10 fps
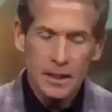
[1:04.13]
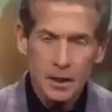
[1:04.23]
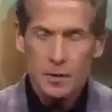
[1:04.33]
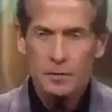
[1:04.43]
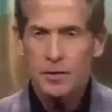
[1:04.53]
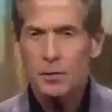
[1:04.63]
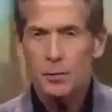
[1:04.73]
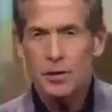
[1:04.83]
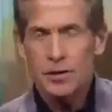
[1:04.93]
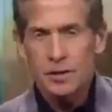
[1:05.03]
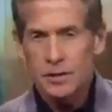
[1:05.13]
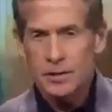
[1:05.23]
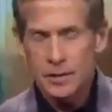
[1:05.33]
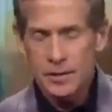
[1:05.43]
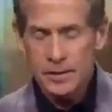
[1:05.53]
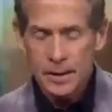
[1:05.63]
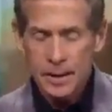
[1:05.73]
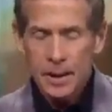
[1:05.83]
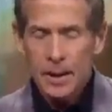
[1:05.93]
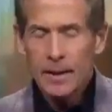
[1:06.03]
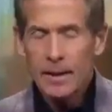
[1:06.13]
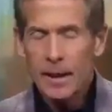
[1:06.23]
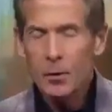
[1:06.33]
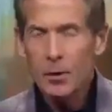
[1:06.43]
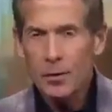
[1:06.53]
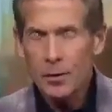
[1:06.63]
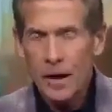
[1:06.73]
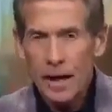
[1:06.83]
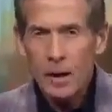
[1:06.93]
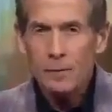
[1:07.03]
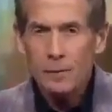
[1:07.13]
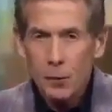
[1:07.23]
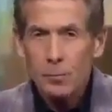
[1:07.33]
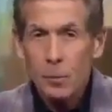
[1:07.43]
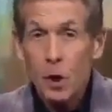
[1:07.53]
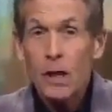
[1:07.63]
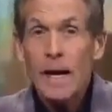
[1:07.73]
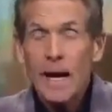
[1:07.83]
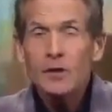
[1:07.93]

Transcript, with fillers: in each of his three seasons. And I want to thank football